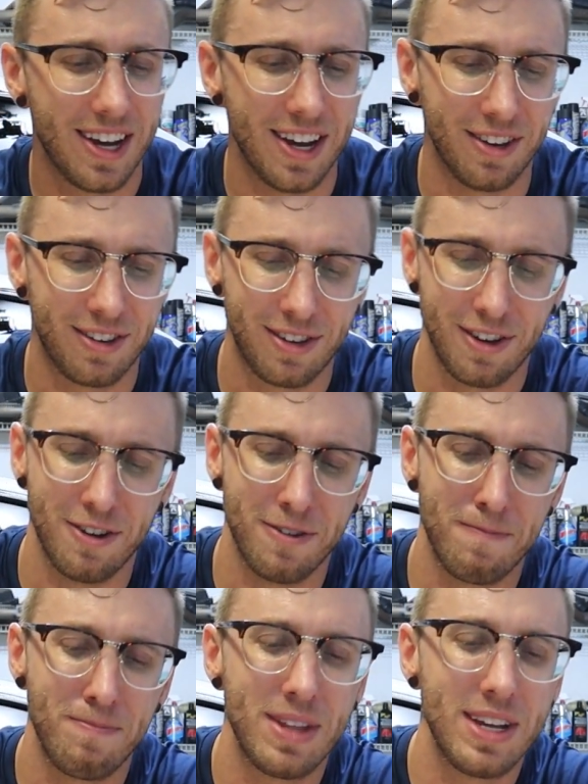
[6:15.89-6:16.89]
And
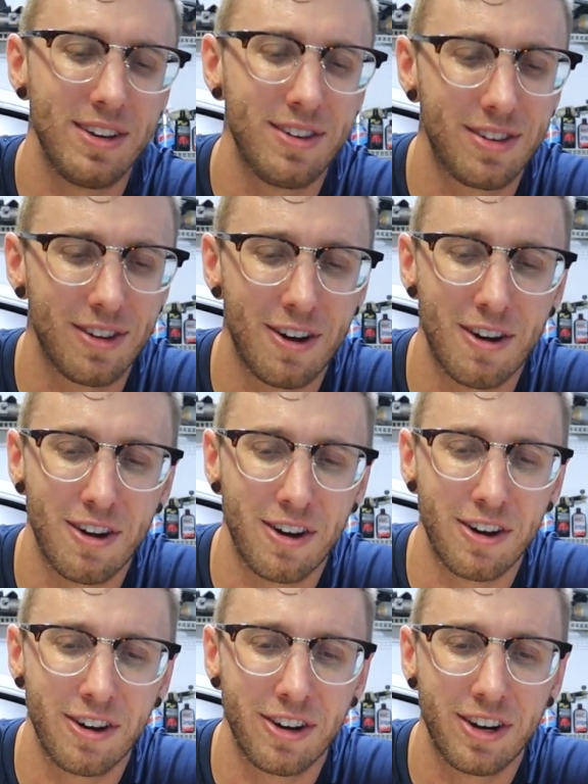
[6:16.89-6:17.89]
so these
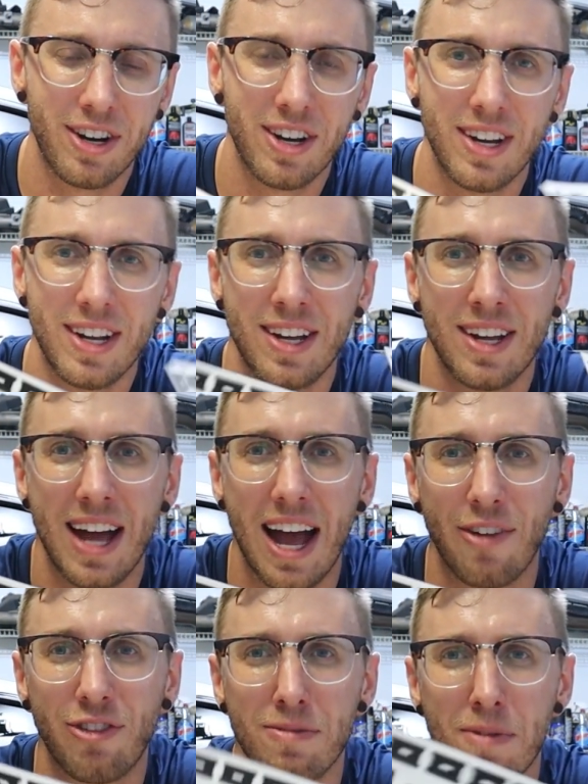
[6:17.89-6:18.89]
are
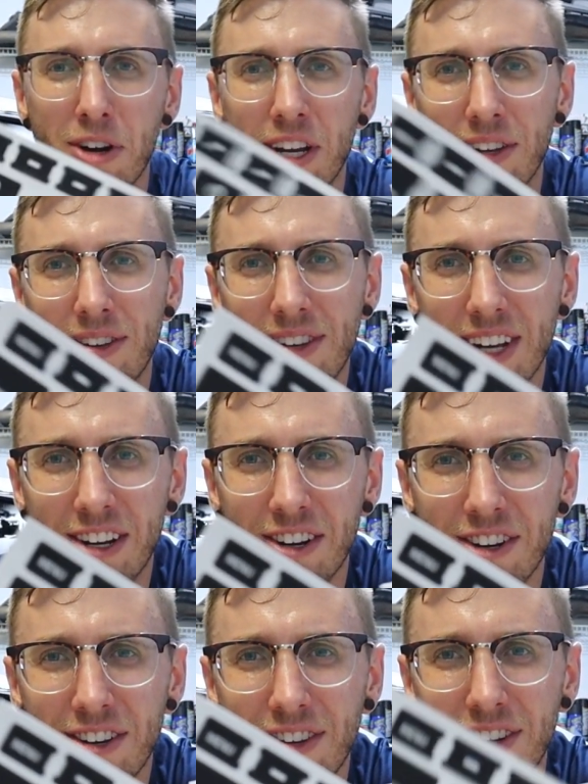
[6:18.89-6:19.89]
aftermarket
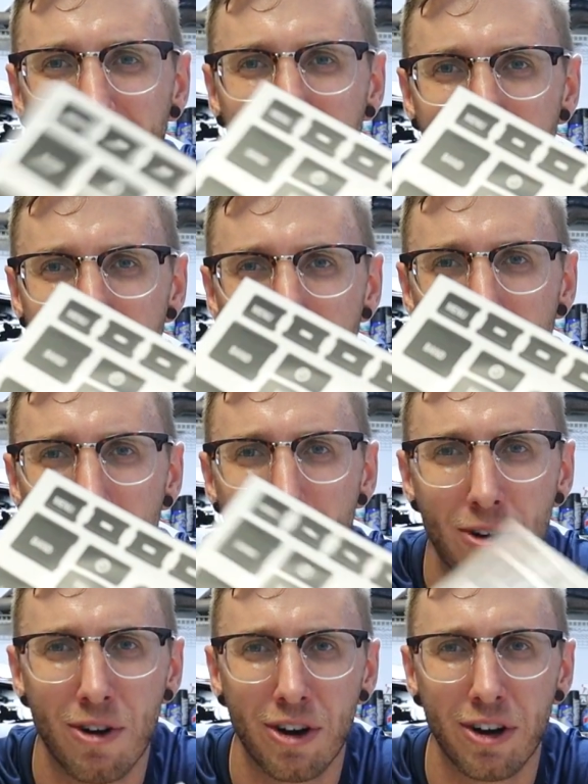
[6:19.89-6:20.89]
stickers
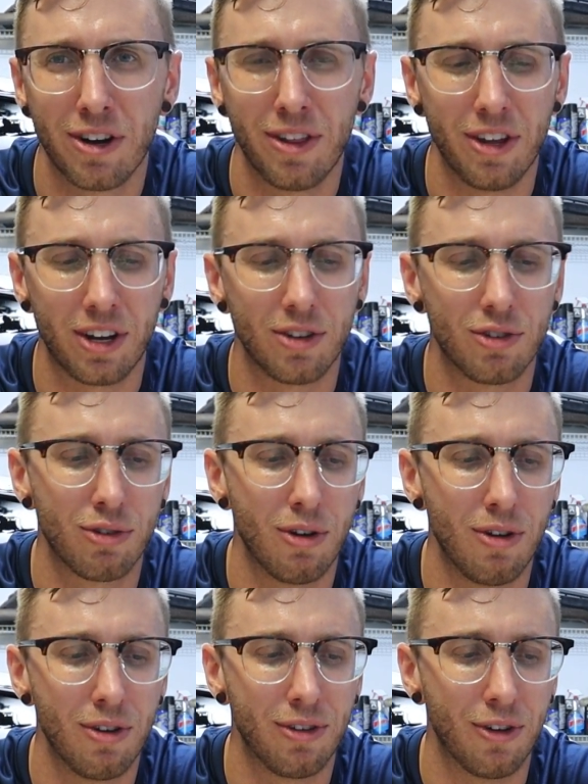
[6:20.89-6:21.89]
for the
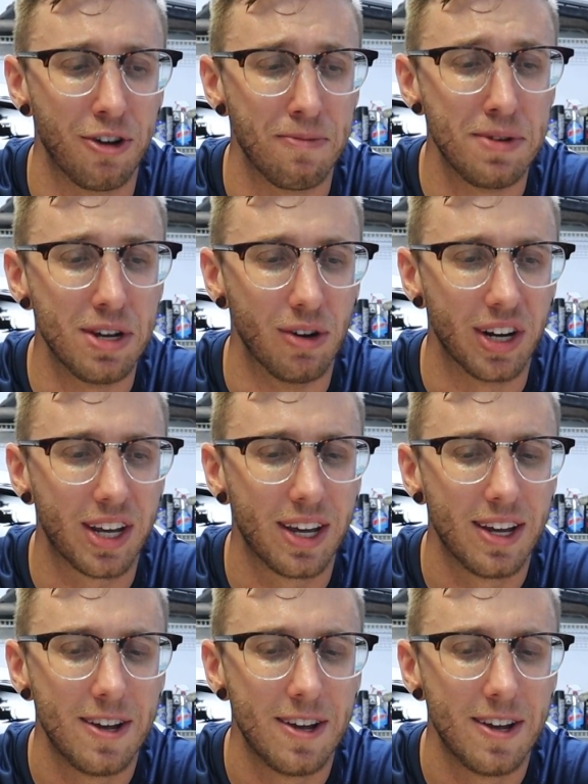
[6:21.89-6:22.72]
controls on a Buick.